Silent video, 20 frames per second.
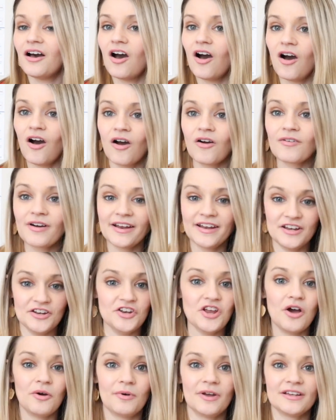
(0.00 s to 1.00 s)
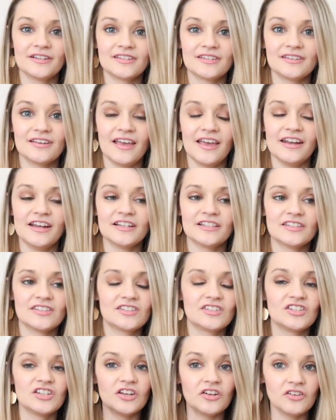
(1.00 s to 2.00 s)
already know it, and it's
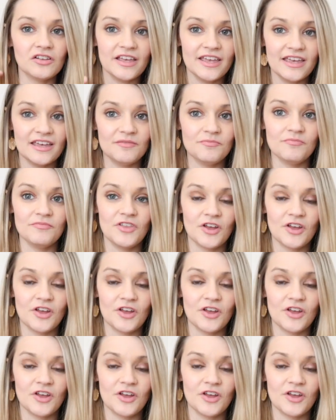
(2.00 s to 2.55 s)
still in